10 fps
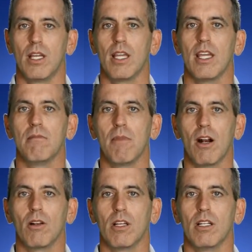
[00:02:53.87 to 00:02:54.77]
In
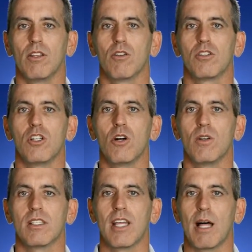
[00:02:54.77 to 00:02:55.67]
Maryland, there's no
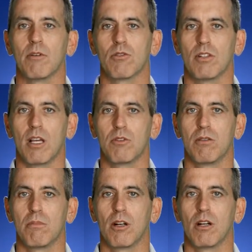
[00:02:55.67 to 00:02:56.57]
established redemption
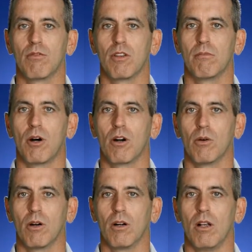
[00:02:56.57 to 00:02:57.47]
period for the
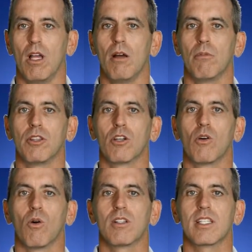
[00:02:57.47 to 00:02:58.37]
borrower, but the
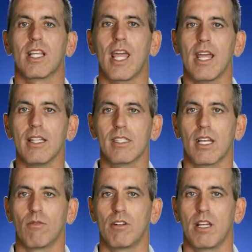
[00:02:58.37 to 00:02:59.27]
courts can set a
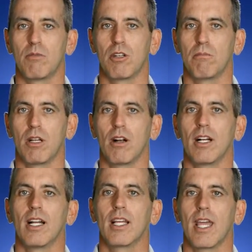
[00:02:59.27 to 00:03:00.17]
redemption period
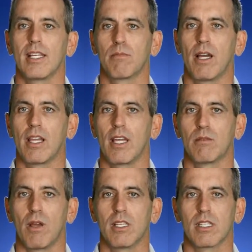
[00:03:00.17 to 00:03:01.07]
on a case-by-case
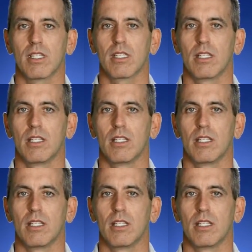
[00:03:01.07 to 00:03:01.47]
basis.